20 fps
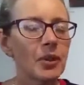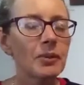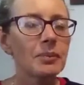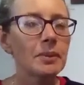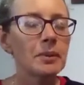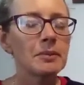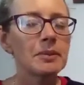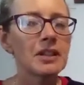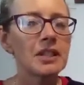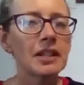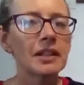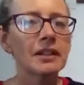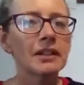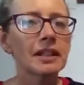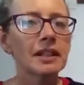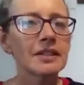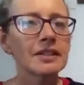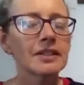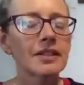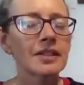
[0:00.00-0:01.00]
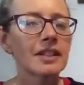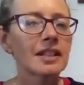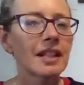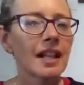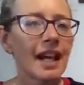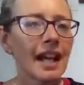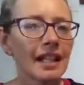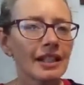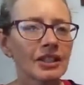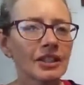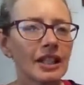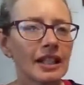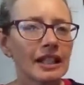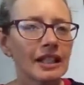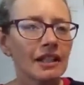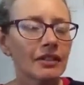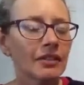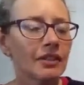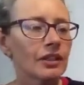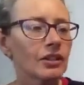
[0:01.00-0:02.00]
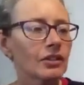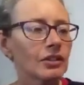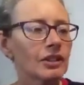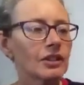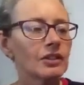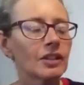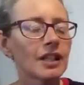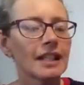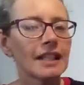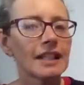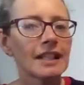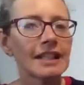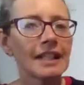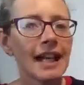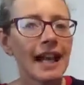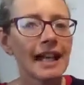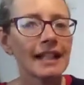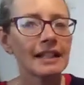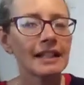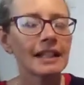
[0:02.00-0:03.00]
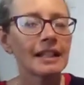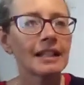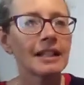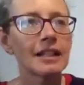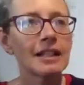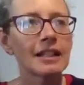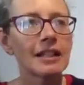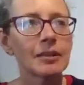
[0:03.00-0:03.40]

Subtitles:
material, so they're not actually giving your ukulele any